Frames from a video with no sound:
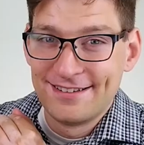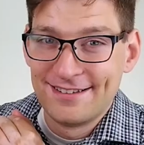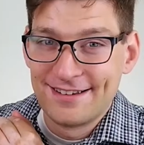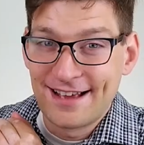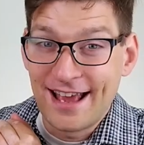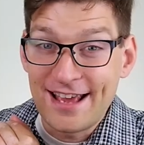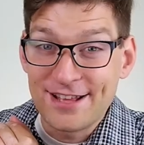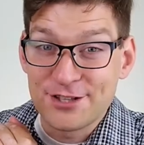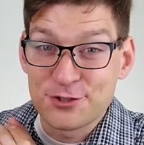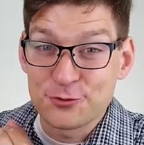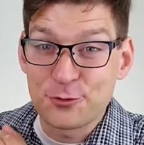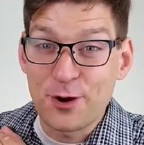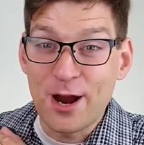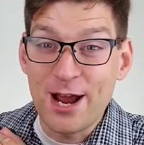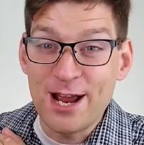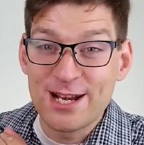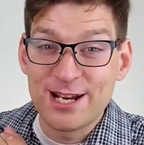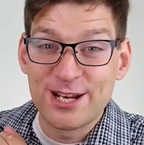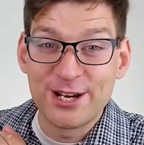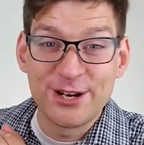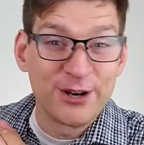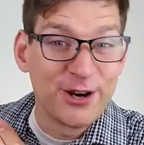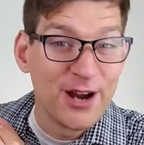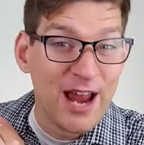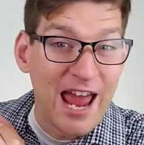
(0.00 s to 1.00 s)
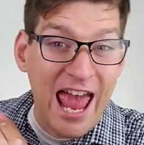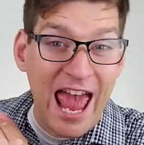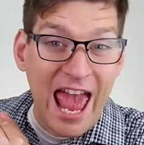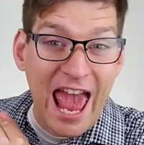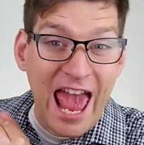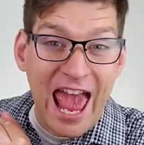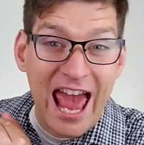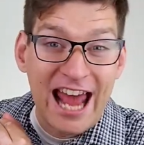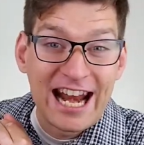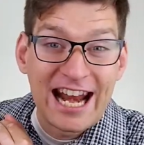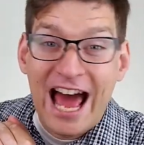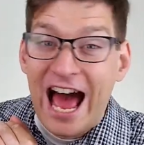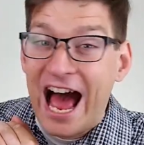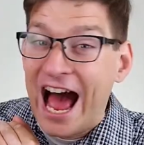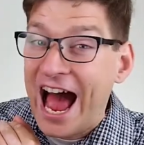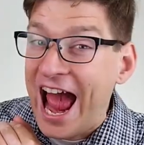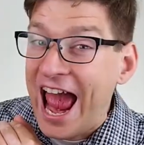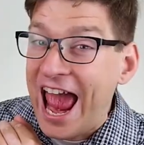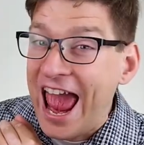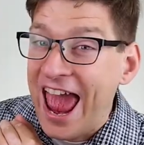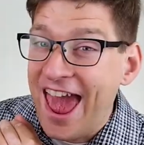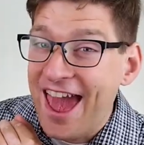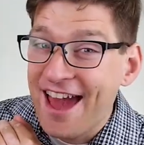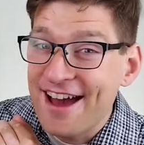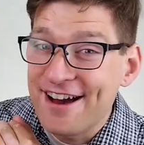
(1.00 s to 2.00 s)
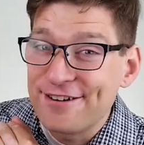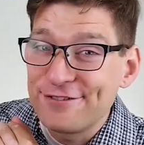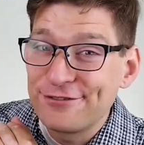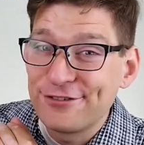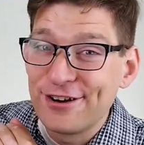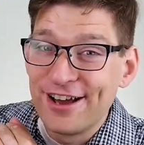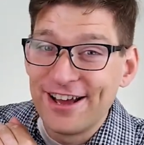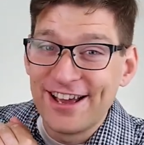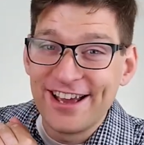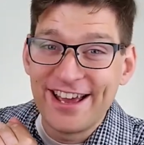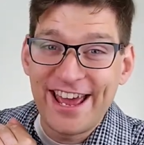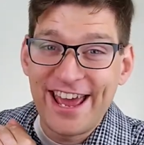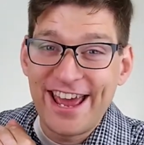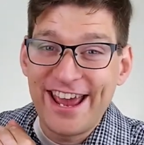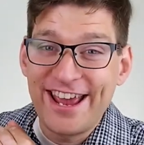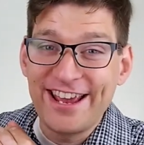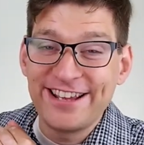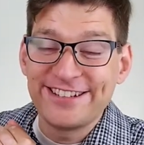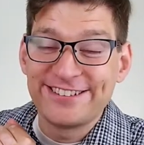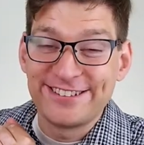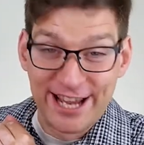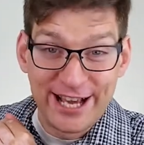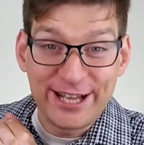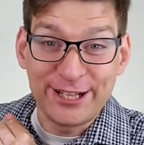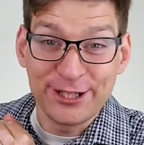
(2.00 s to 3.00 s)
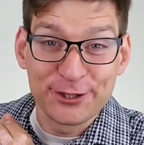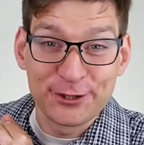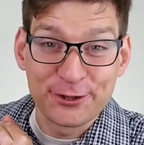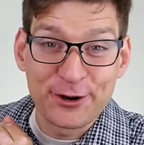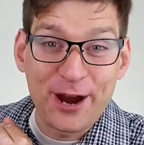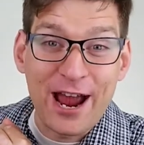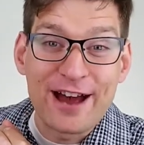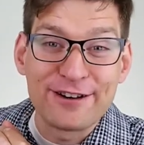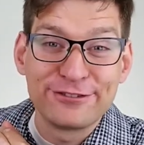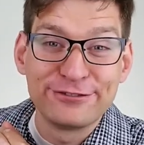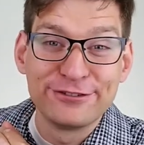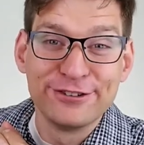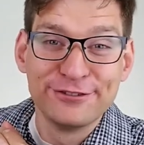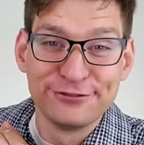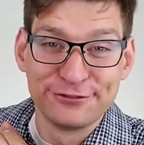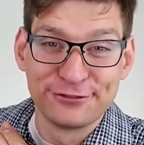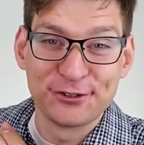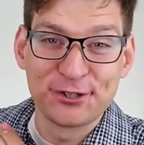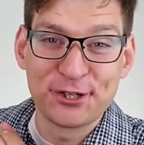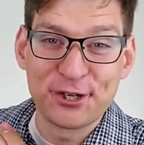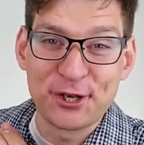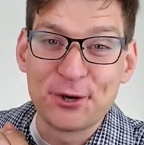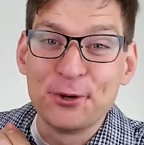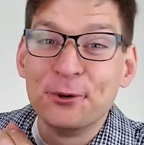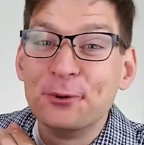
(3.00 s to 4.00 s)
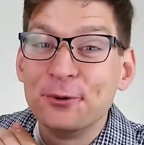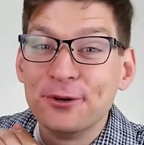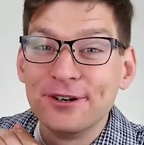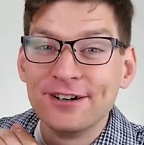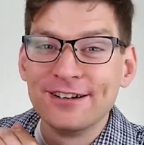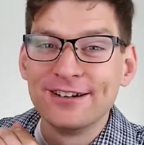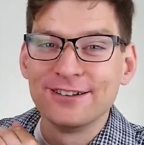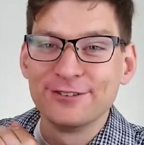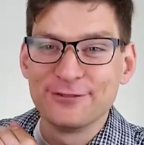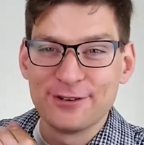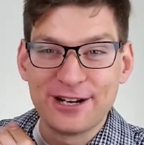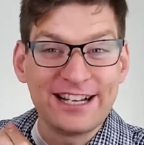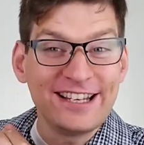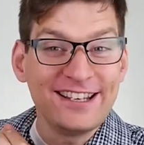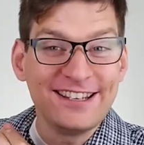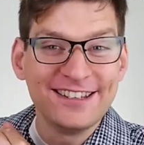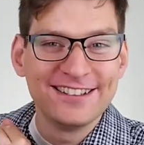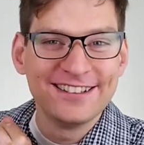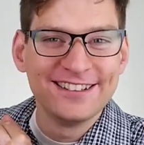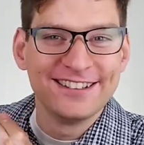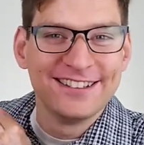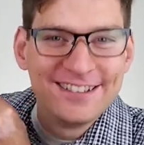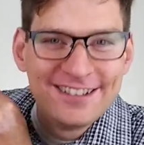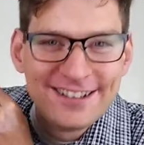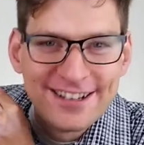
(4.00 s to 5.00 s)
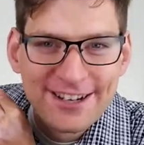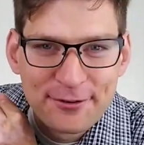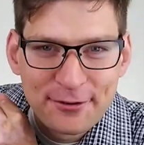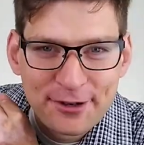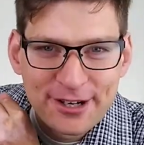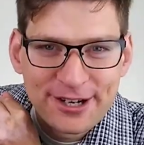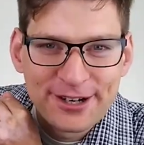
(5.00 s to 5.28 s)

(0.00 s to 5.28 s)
Hey, it's Ryan here, and I have a telegraph for you. Ready? Here we